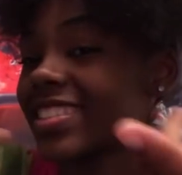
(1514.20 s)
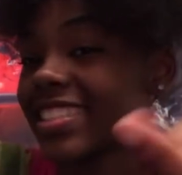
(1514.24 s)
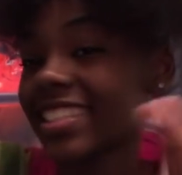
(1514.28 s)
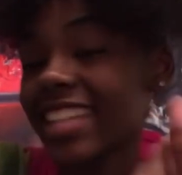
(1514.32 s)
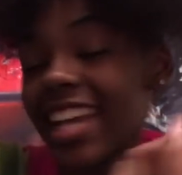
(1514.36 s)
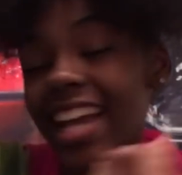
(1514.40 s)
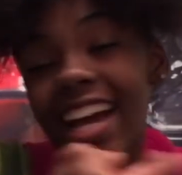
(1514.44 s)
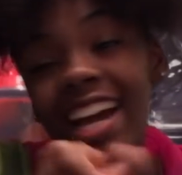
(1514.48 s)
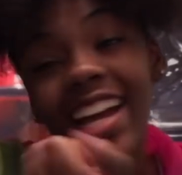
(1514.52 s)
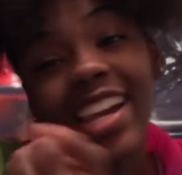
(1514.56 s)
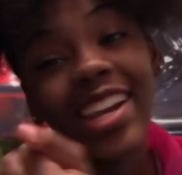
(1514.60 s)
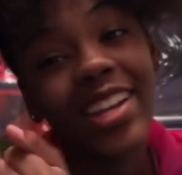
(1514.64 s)

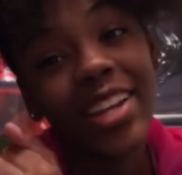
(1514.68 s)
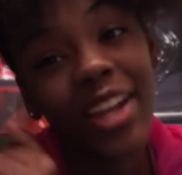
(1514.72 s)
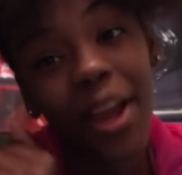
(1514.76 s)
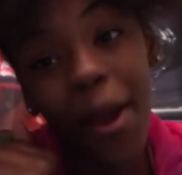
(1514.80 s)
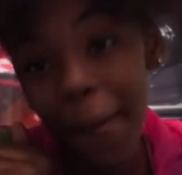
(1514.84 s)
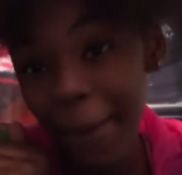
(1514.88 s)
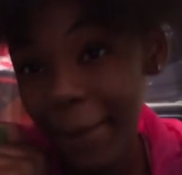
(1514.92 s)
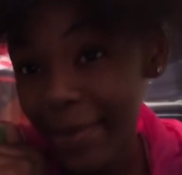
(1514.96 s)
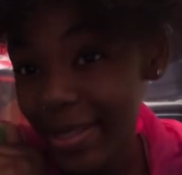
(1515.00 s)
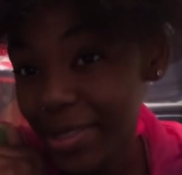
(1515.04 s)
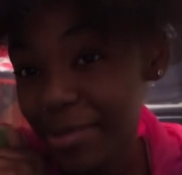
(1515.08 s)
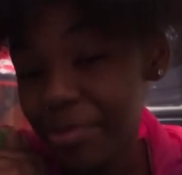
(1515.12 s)
I know
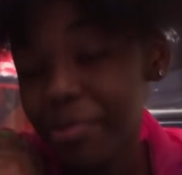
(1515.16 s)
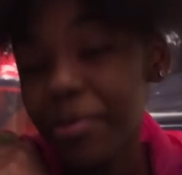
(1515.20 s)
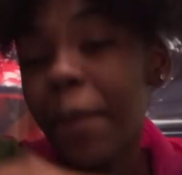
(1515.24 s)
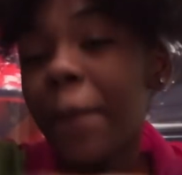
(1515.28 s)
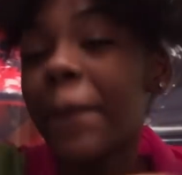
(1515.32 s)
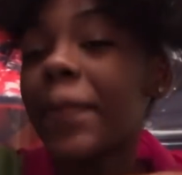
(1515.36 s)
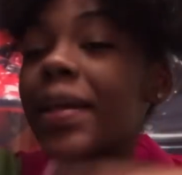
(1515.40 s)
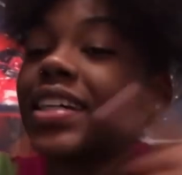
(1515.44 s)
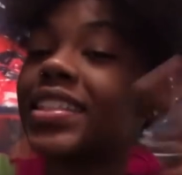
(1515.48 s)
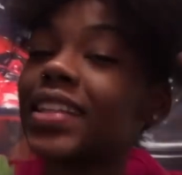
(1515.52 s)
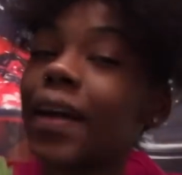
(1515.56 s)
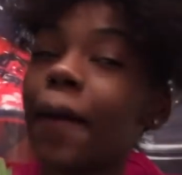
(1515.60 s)
y'all miss me
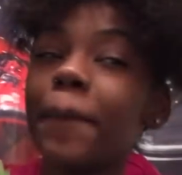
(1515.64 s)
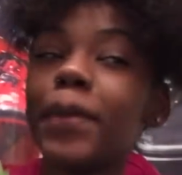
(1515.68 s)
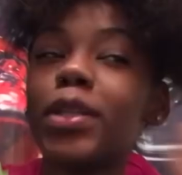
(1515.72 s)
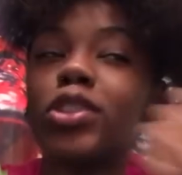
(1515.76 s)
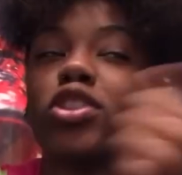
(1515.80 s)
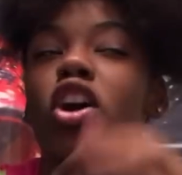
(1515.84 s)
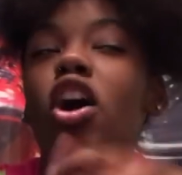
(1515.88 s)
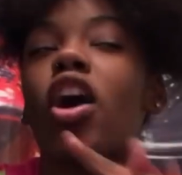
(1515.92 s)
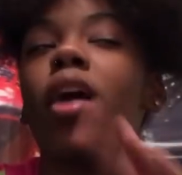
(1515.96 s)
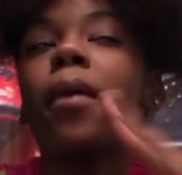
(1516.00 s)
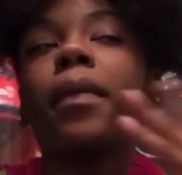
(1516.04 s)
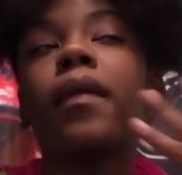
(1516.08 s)
because I miss
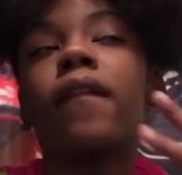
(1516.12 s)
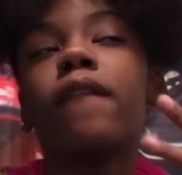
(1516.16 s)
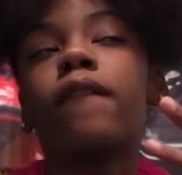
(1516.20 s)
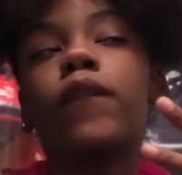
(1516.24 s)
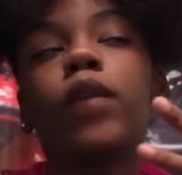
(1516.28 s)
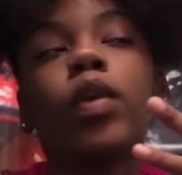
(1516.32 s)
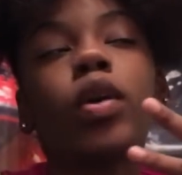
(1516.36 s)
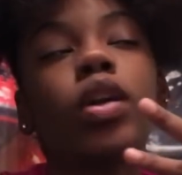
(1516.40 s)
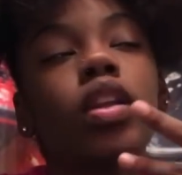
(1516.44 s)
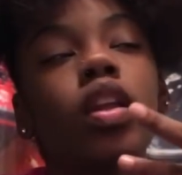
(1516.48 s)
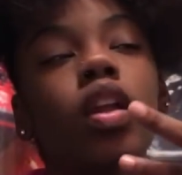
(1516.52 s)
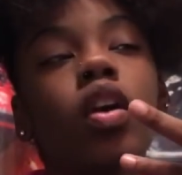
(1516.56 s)
y'all. It's been
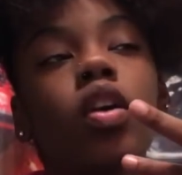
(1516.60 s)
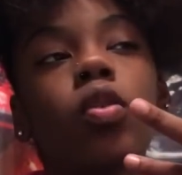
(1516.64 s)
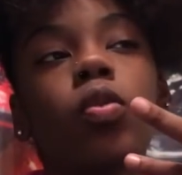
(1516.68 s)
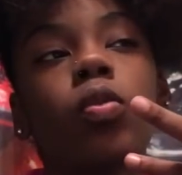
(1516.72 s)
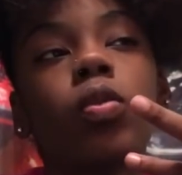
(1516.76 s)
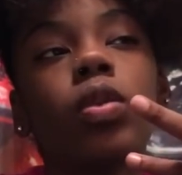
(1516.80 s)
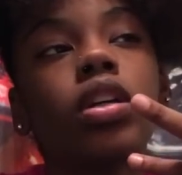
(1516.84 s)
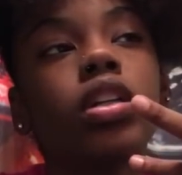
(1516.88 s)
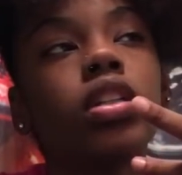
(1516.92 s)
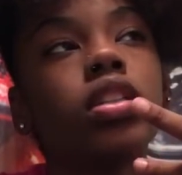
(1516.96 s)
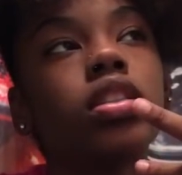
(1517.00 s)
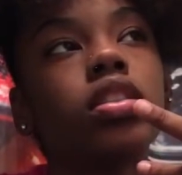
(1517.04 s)
4 long
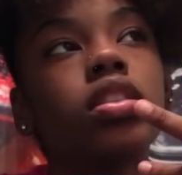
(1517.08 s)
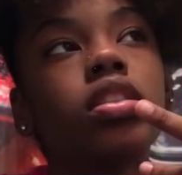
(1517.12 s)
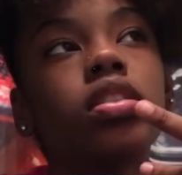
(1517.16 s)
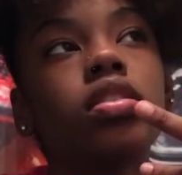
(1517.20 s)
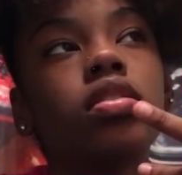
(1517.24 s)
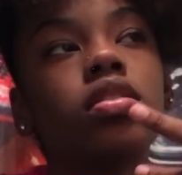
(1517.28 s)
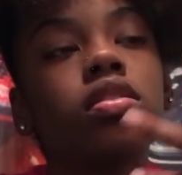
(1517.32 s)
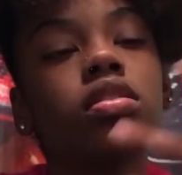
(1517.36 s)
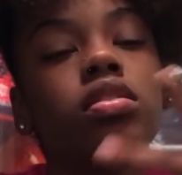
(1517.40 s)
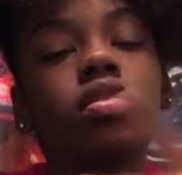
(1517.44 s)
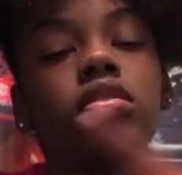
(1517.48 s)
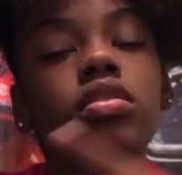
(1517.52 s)
weeks.
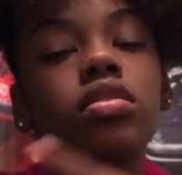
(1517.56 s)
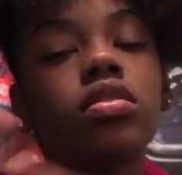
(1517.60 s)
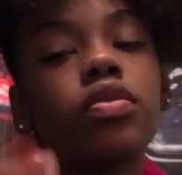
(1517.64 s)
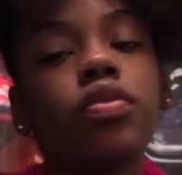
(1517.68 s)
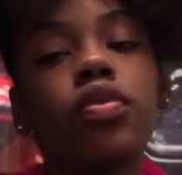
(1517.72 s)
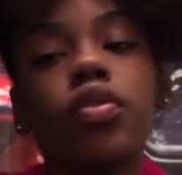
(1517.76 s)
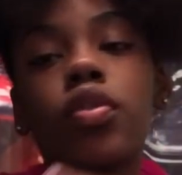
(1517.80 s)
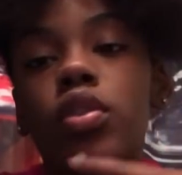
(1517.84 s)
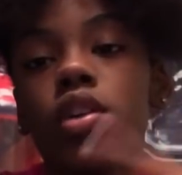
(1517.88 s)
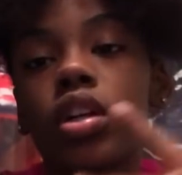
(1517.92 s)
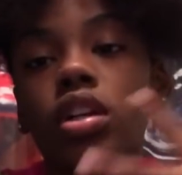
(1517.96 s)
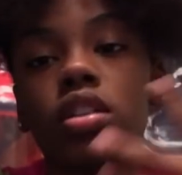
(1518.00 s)

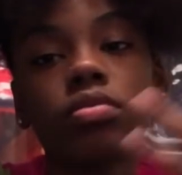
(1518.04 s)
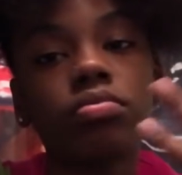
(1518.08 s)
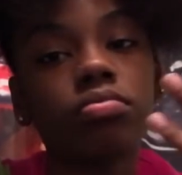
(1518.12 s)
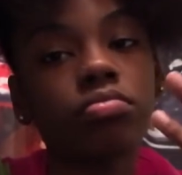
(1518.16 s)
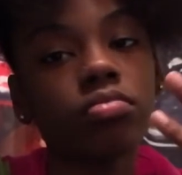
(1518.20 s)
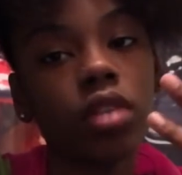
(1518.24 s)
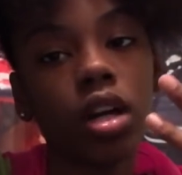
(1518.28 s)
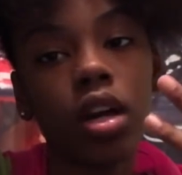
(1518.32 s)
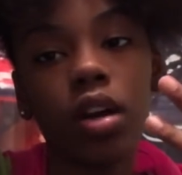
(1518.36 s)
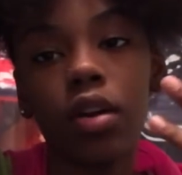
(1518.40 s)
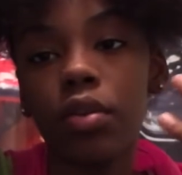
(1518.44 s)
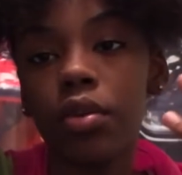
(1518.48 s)
4.
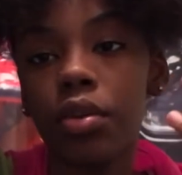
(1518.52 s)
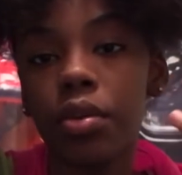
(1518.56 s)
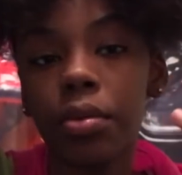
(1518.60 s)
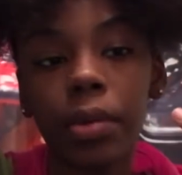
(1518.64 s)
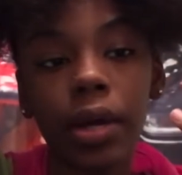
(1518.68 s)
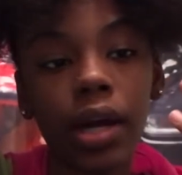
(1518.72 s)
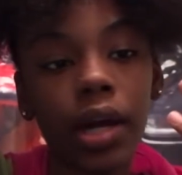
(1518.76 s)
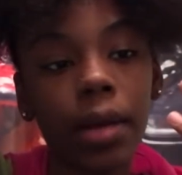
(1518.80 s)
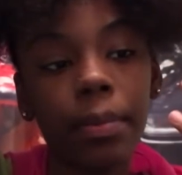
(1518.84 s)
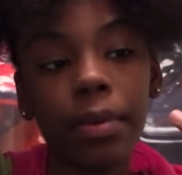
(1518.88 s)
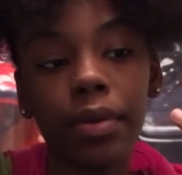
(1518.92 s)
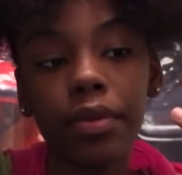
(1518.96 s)
I don't know
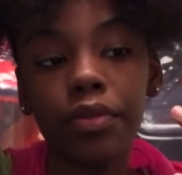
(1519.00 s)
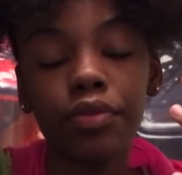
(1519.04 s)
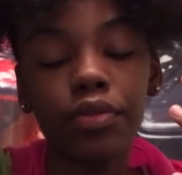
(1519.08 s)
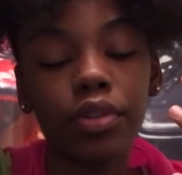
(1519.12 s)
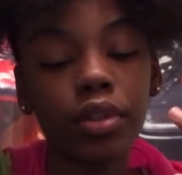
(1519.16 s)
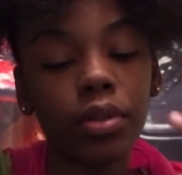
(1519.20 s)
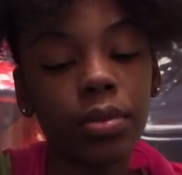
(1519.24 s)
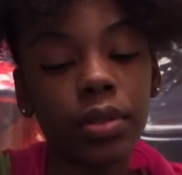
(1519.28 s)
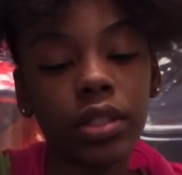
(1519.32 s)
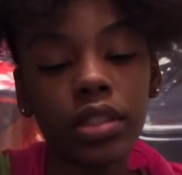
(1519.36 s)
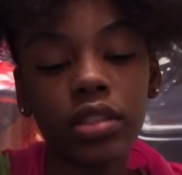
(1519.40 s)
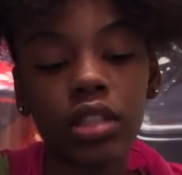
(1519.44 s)
why I've been 4
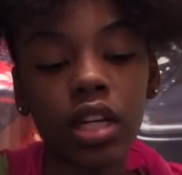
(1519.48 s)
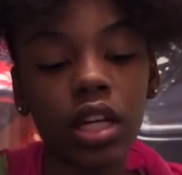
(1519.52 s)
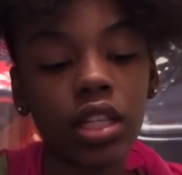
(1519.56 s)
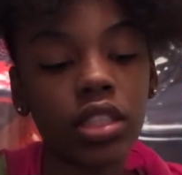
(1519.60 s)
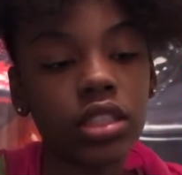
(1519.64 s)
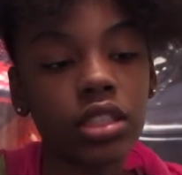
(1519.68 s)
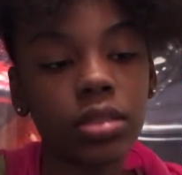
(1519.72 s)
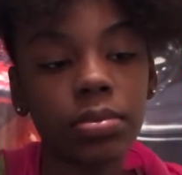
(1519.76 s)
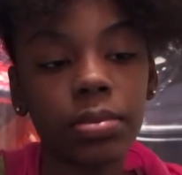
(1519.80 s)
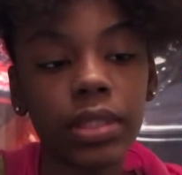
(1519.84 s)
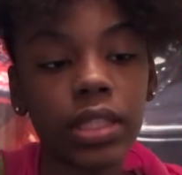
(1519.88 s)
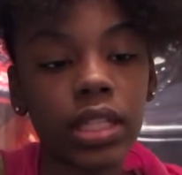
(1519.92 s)
weeks. I
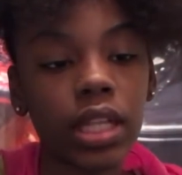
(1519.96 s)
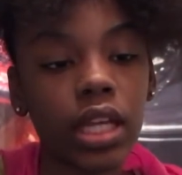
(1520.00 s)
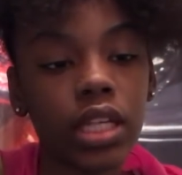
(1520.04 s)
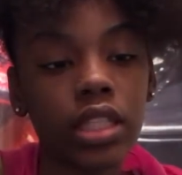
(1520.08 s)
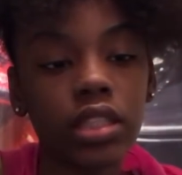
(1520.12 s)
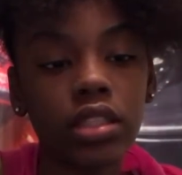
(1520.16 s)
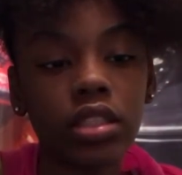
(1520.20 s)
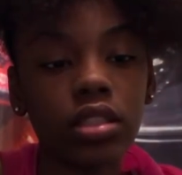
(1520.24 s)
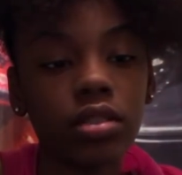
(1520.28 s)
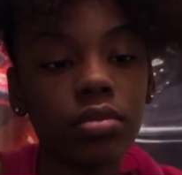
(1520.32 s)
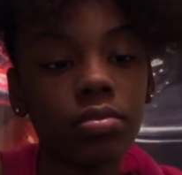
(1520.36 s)
just be lazy.